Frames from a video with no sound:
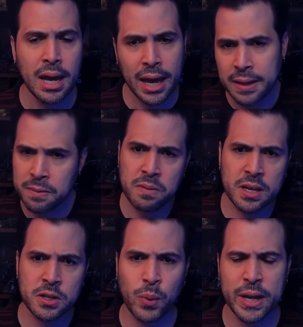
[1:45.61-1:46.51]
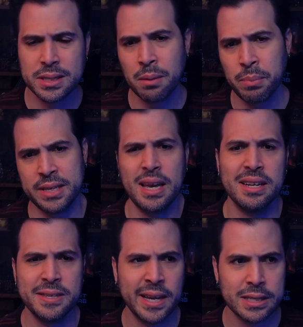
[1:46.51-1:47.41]
And this week, somebody's
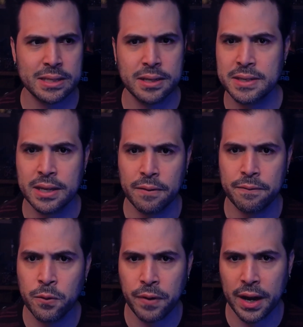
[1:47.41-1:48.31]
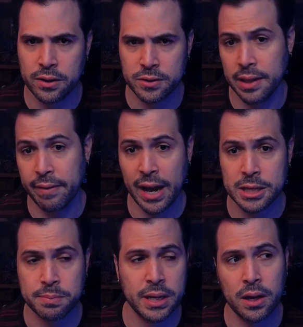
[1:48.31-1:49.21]
got tickets to see the Foo Fighters and they've
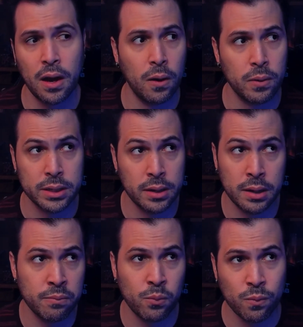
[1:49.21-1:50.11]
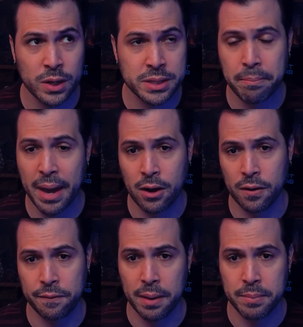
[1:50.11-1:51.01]
asked me to go. And what does it matter
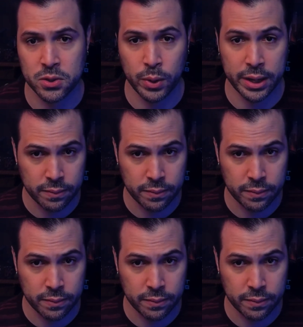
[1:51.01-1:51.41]
if I miss a week?